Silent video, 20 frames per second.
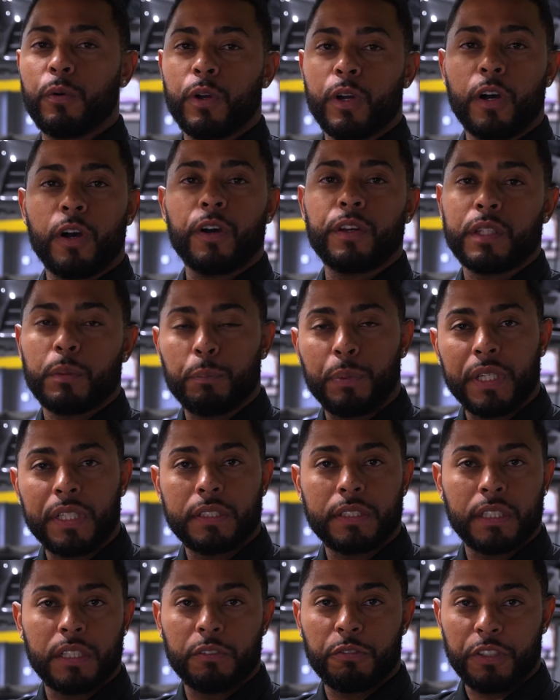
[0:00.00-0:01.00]
will call it the
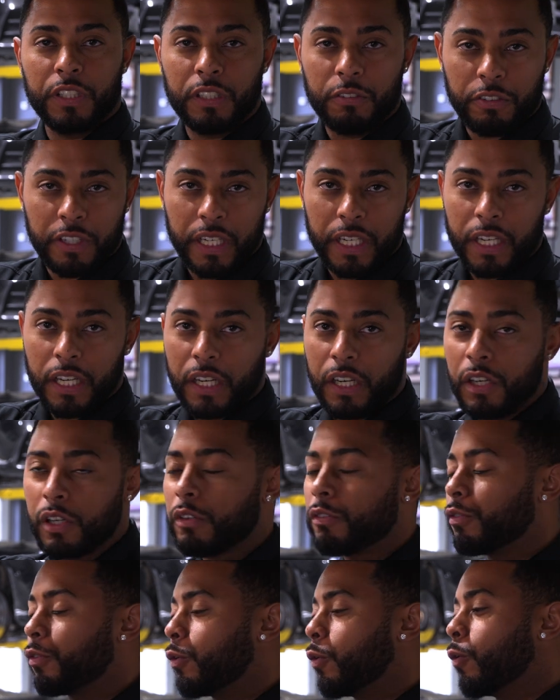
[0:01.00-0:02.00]
PCV
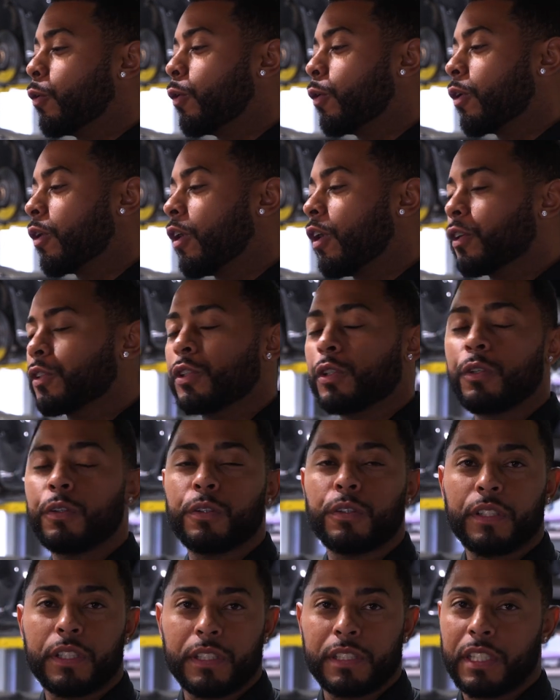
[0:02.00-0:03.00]
valve or
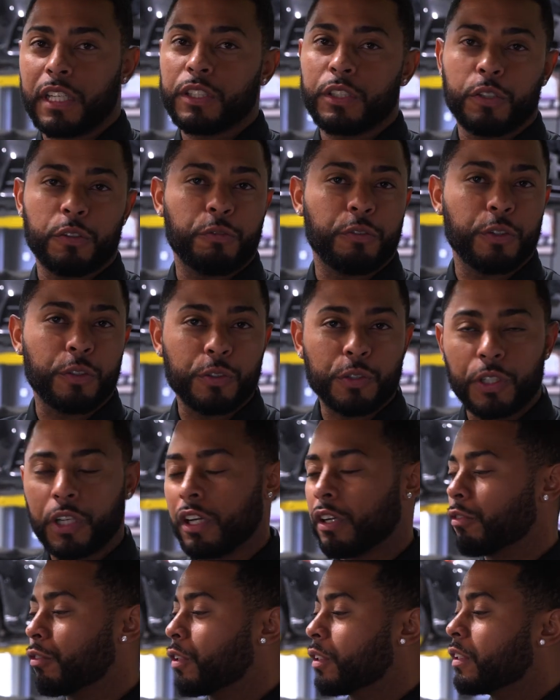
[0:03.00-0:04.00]
also the centrifuge
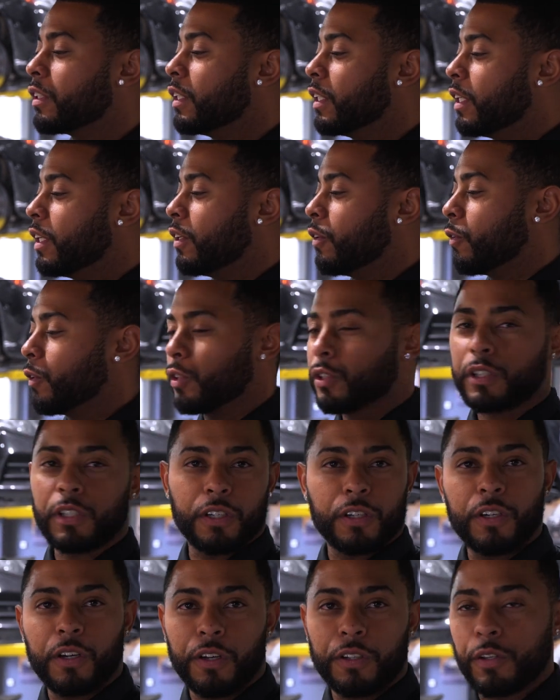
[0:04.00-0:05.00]
cover. We're just
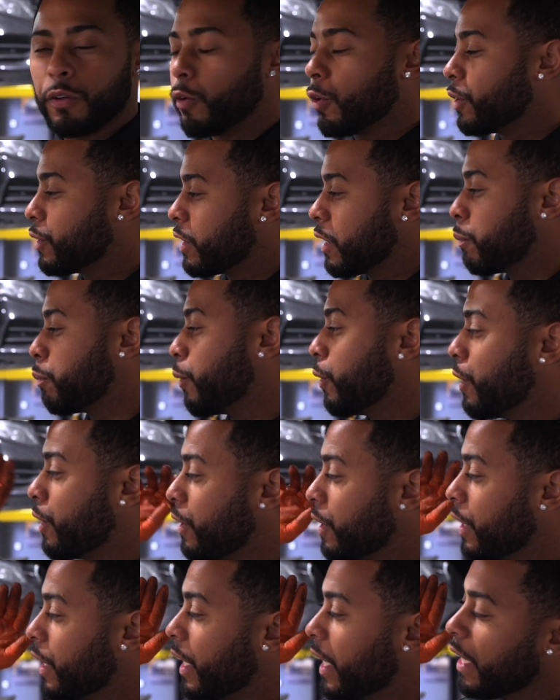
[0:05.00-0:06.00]
gonna call it the oil
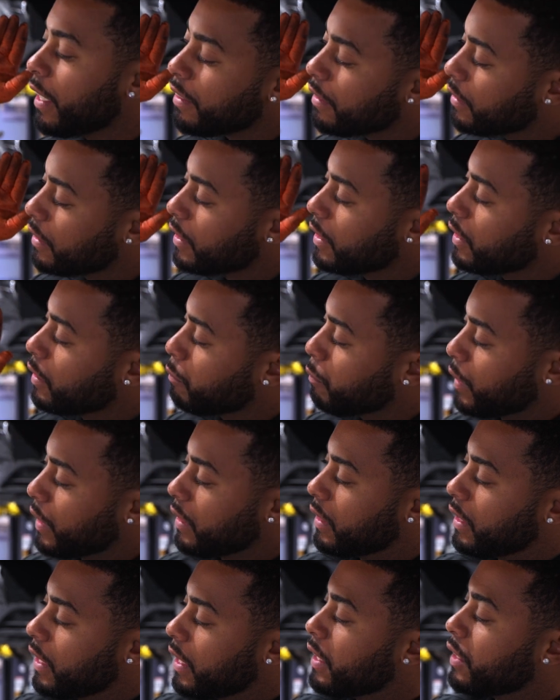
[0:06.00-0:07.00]
separator today. But
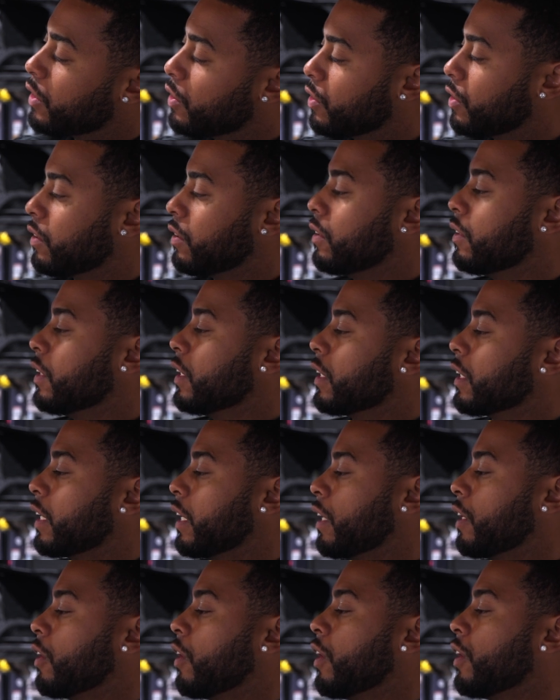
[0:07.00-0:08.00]
this
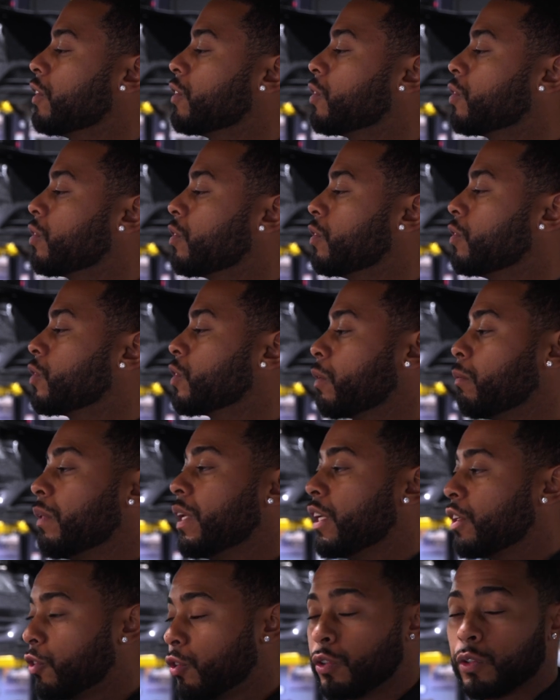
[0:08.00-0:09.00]
can cause some
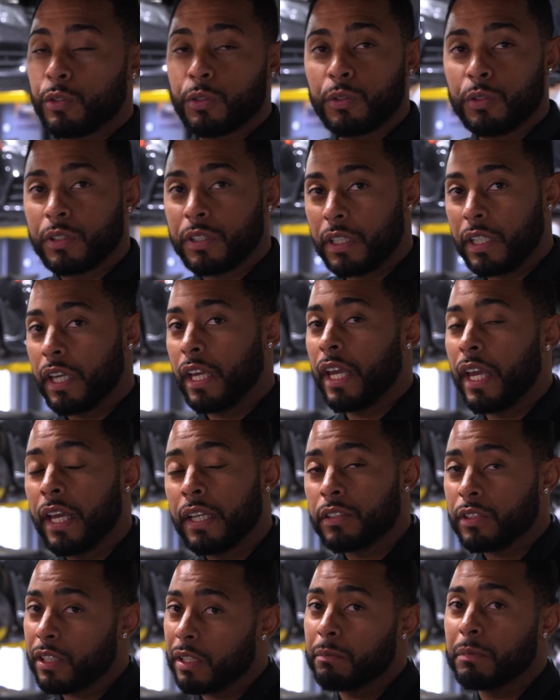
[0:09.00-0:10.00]
issues,
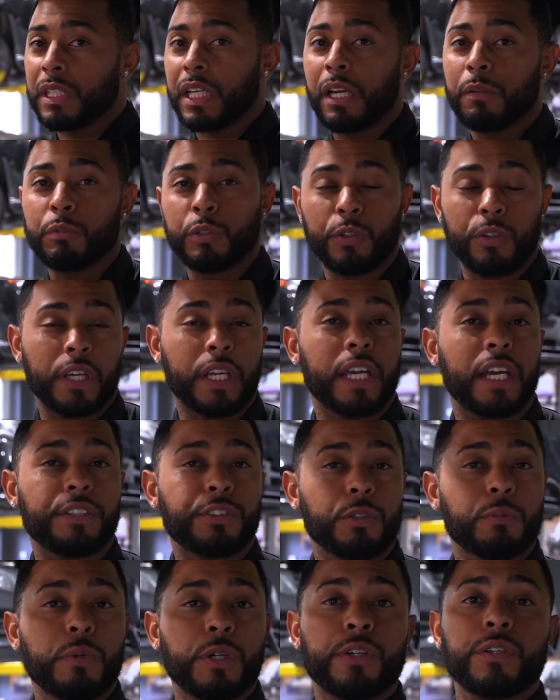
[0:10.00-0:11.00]
and sometimes you can catch
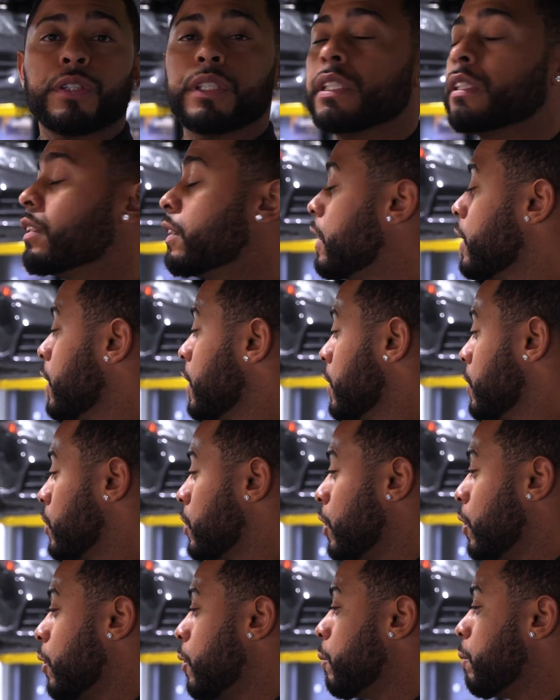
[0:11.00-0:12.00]
them early.
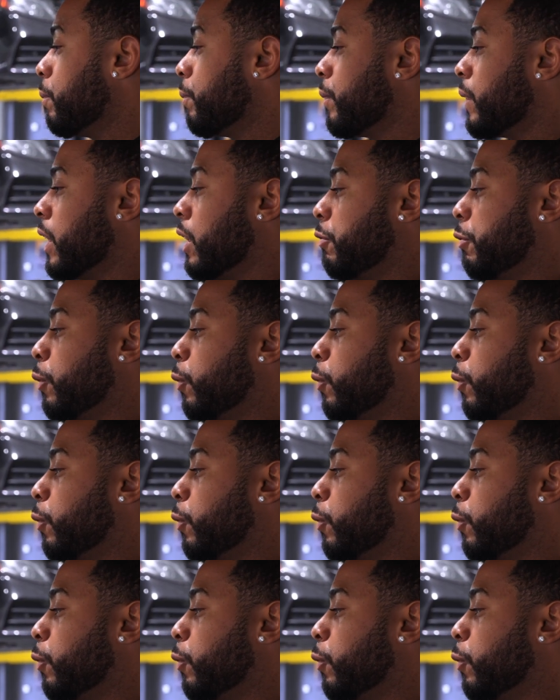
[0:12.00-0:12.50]
So if